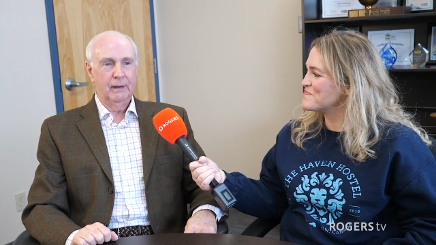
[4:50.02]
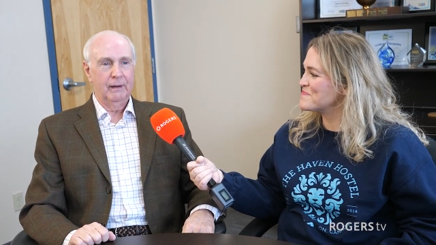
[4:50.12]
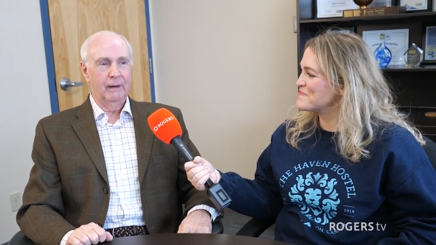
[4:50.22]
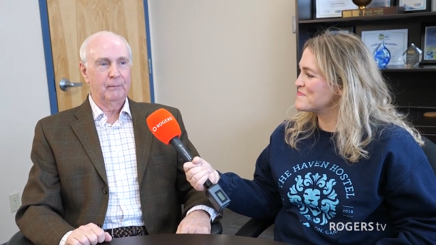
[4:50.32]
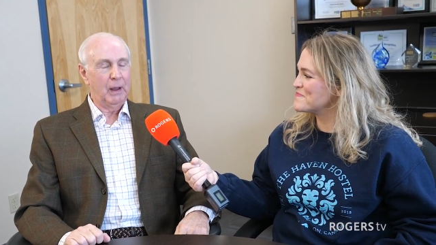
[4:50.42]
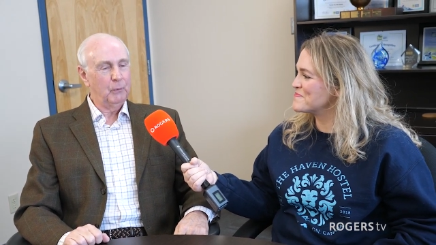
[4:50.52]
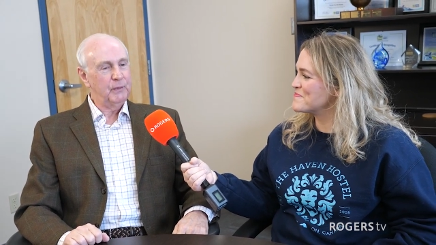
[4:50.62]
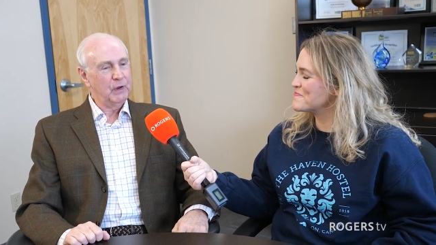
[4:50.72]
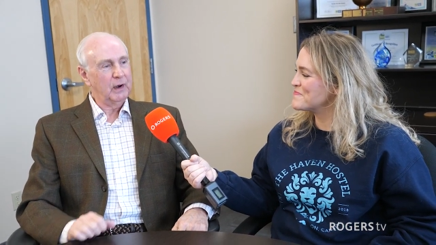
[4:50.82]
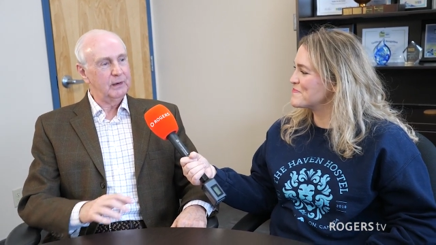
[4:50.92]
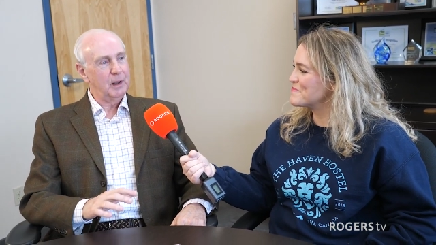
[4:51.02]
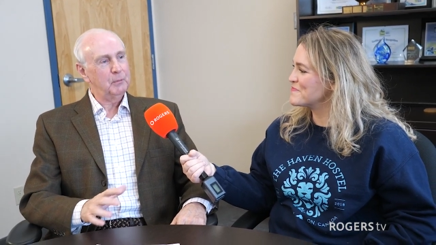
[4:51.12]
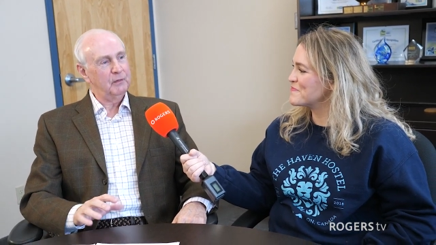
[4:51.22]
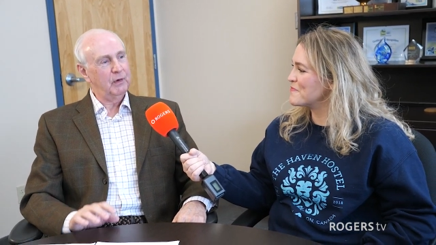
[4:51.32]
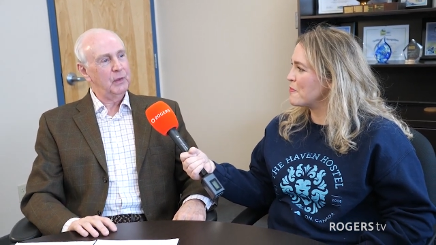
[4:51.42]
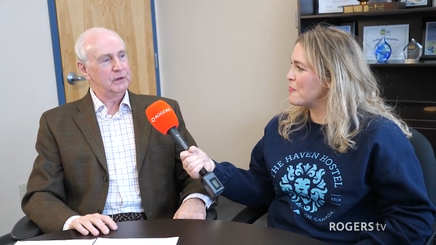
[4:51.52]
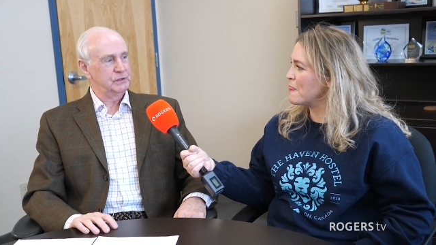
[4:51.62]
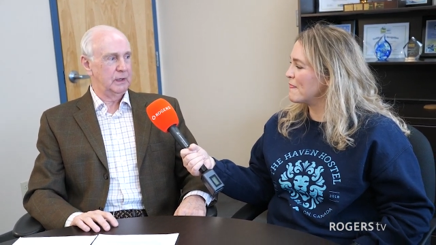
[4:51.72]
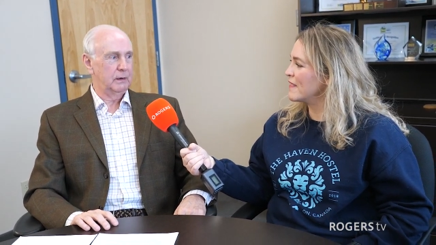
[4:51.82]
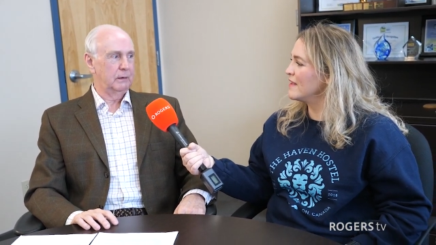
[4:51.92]
Speaker 1: Uh, and we've got a number of
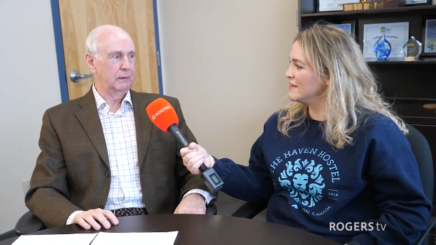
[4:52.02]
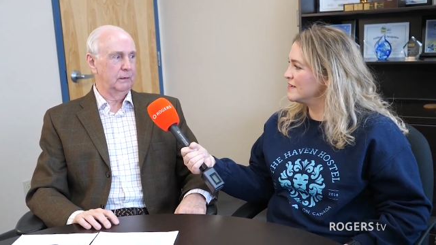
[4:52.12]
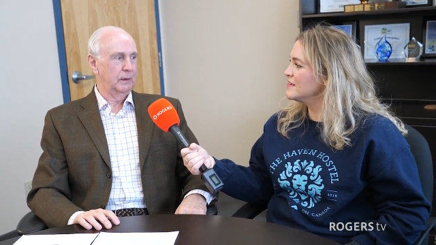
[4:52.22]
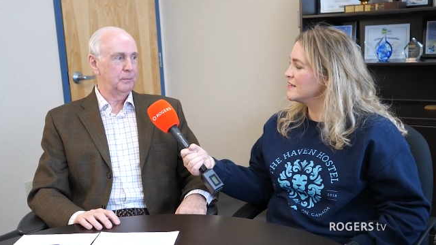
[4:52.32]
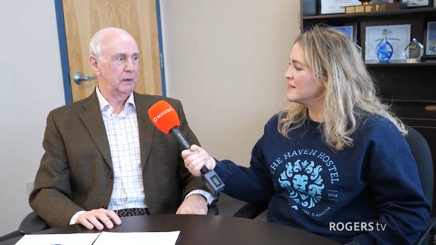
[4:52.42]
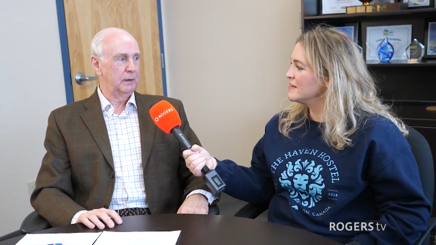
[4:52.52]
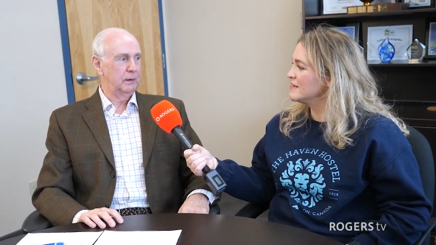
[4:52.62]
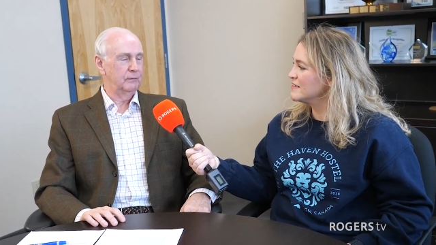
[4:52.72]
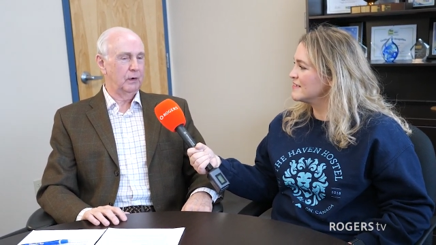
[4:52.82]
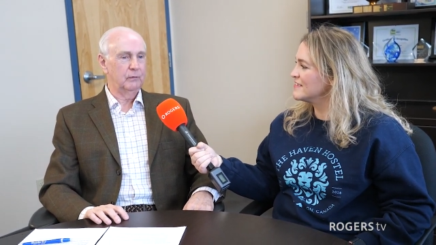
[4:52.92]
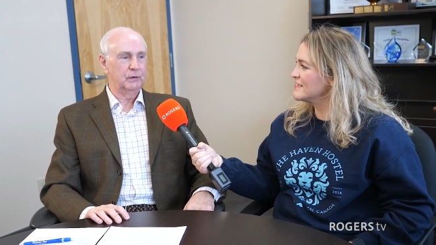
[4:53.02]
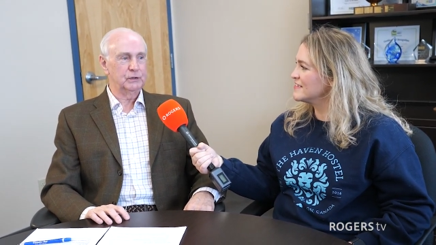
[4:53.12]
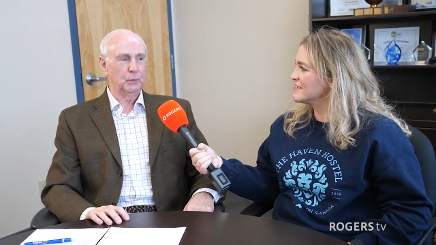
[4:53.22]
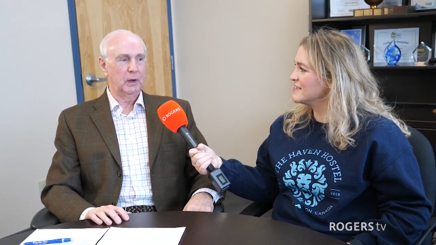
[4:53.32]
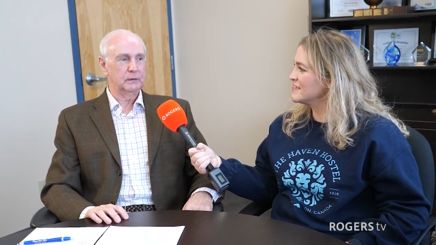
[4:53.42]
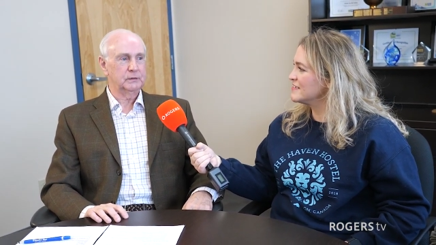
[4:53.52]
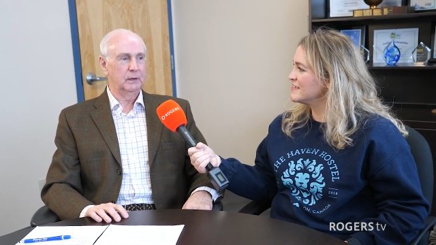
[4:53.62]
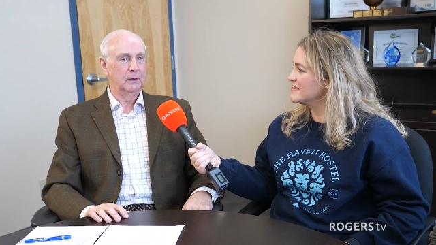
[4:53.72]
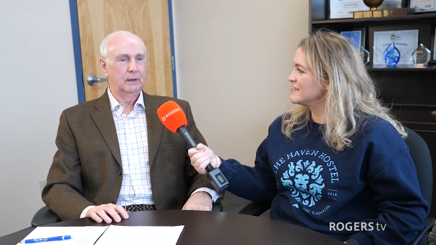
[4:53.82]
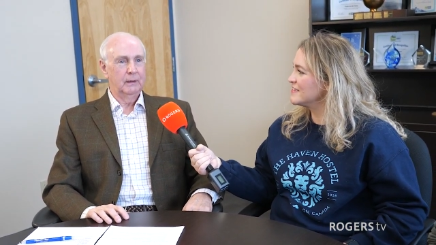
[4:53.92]
others that are going to be involved as well.
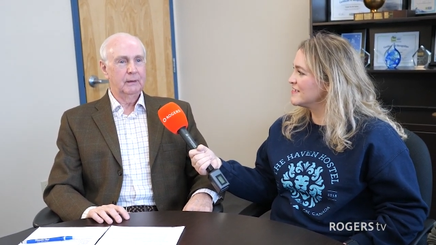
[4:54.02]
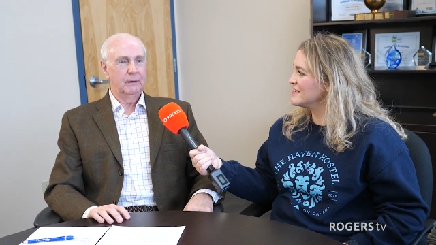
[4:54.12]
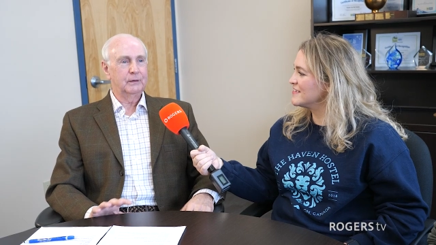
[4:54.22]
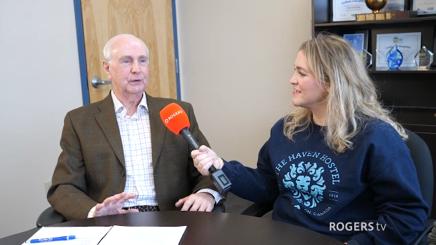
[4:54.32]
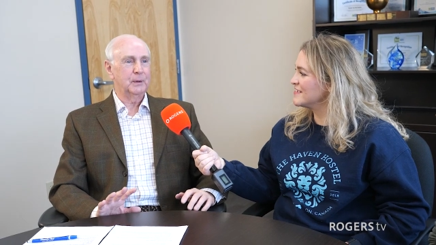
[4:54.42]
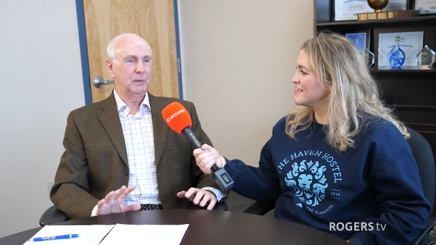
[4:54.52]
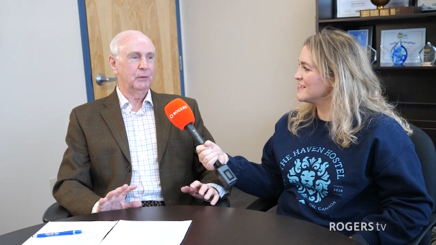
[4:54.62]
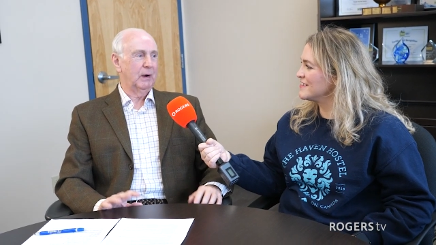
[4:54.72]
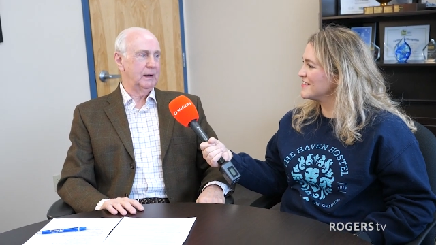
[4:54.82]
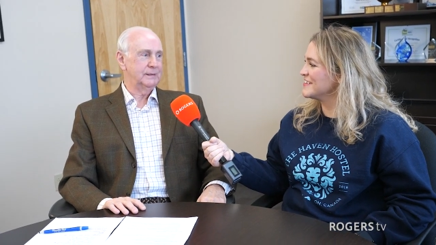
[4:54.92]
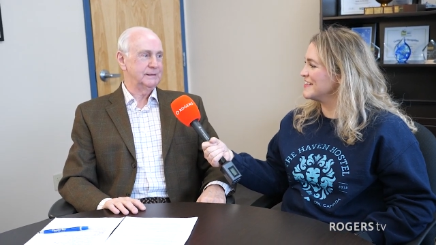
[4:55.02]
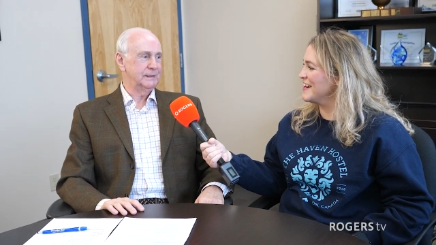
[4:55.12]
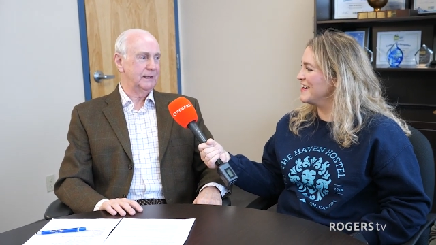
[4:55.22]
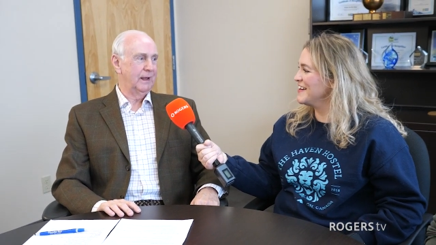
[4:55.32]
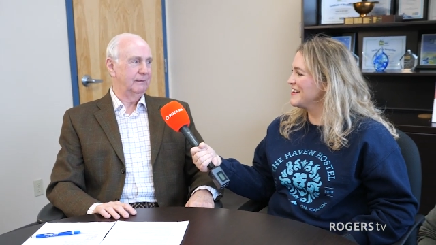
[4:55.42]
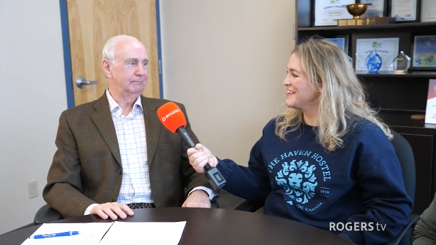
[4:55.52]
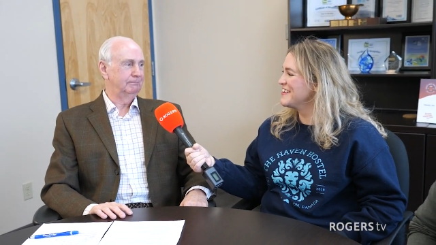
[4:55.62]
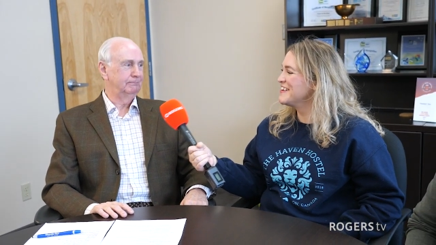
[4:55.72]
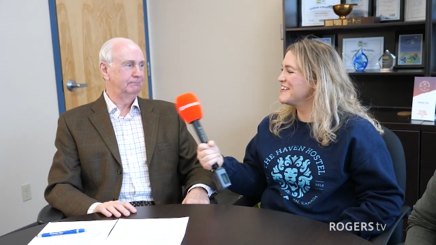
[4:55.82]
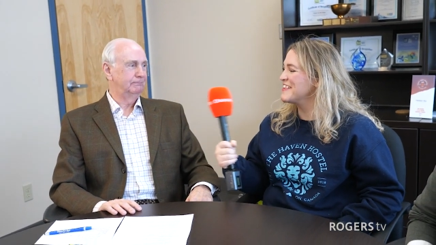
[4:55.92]
So it's going to be great to see that.
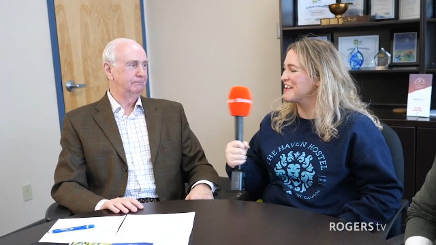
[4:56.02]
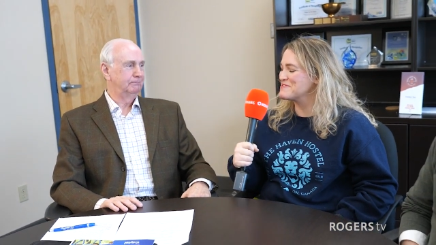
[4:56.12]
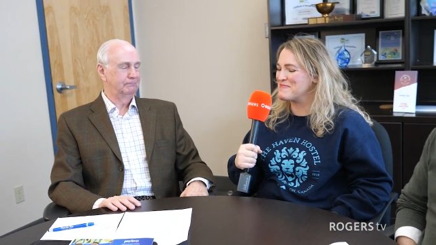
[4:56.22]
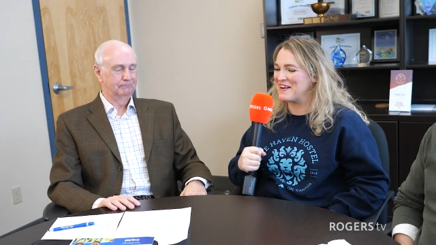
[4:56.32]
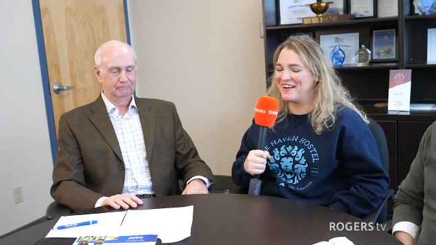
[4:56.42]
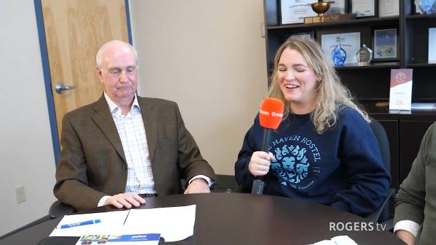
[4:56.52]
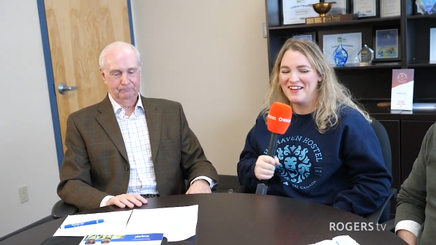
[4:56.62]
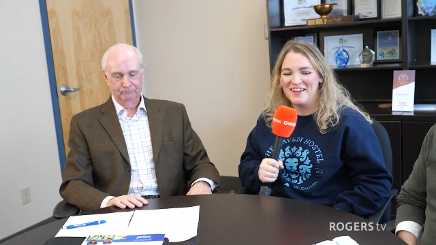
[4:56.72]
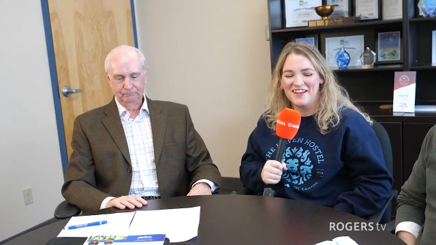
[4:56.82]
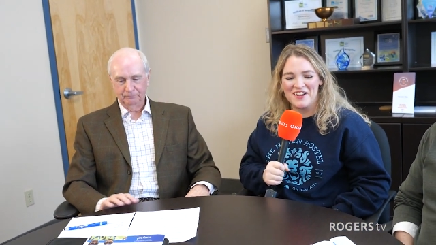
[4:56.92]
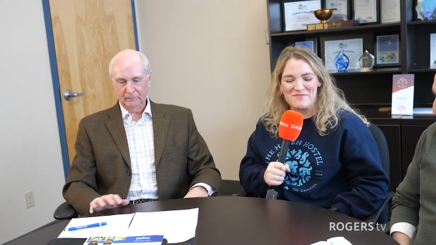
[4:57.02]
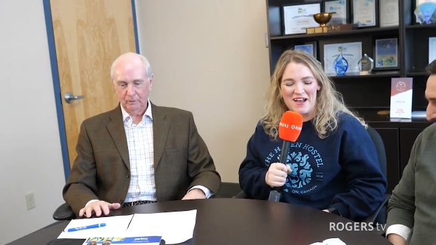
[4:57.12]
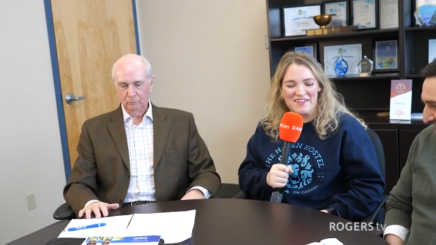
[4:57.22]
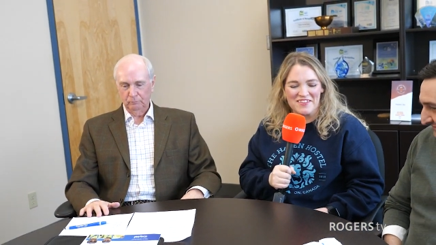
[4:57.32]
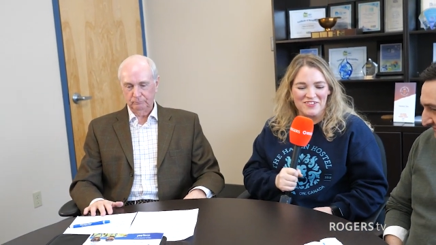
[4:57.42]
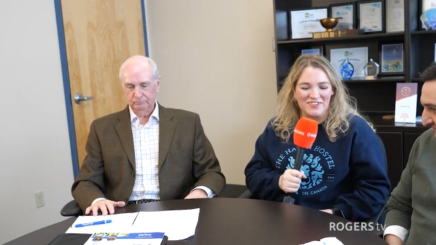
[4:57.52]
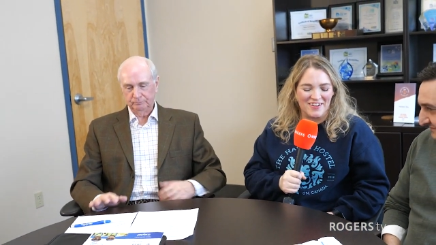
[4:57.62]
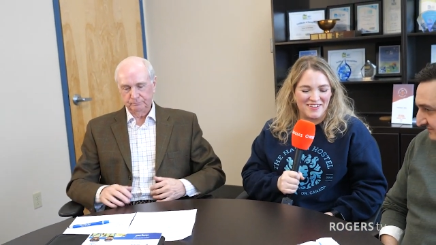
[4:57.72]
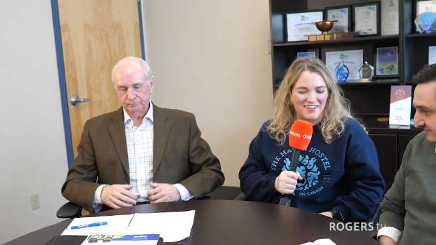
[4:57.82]
Speaker 2: Thanks, Barry. Now, Matthew,